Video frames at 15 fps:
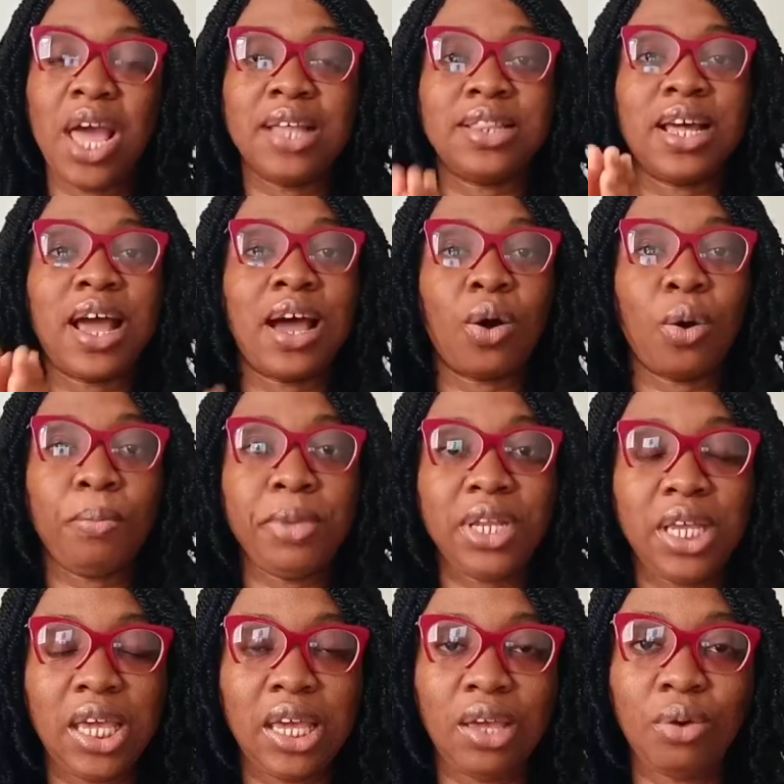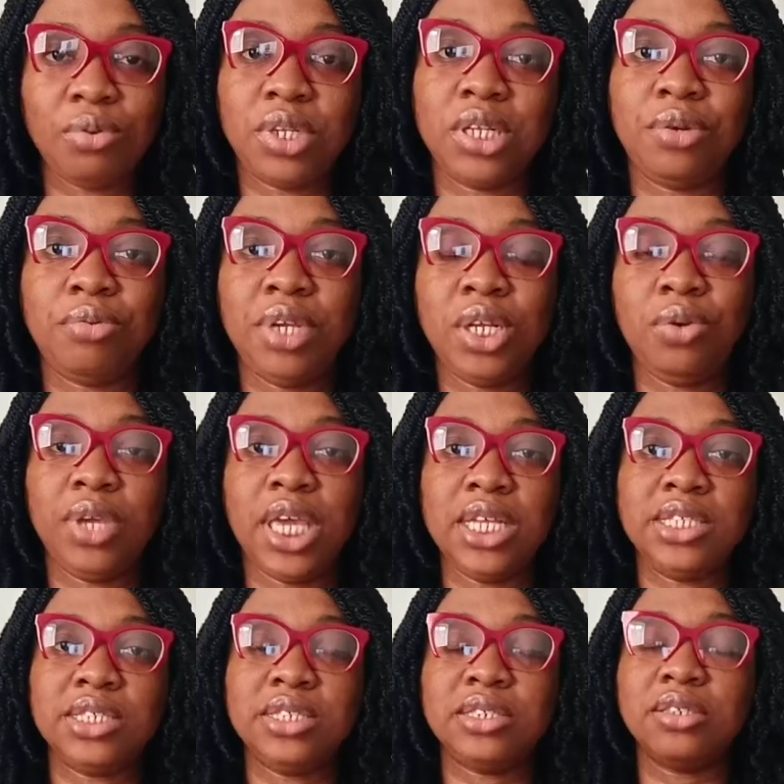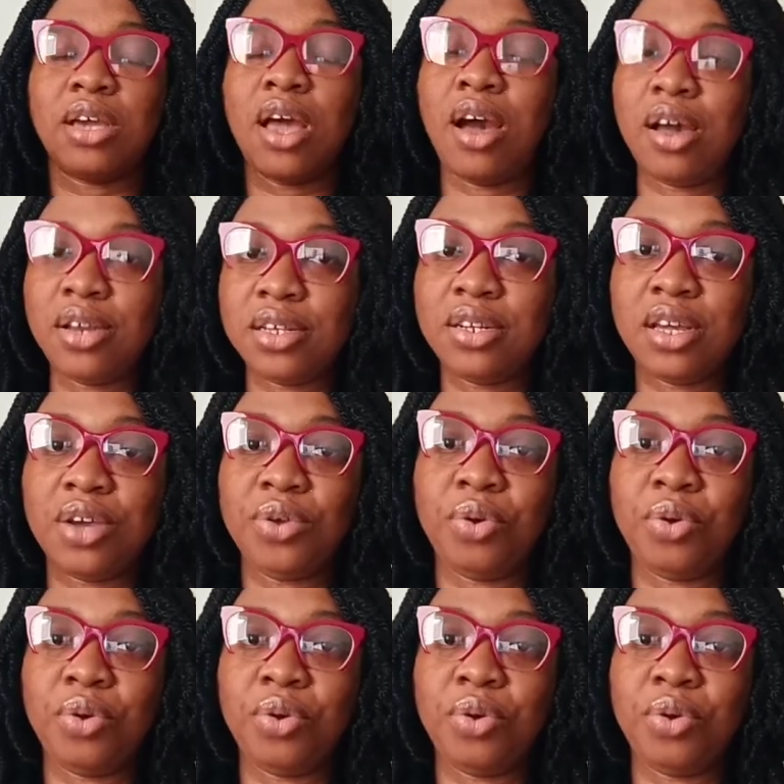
that are coming here or that are relocating to Canada,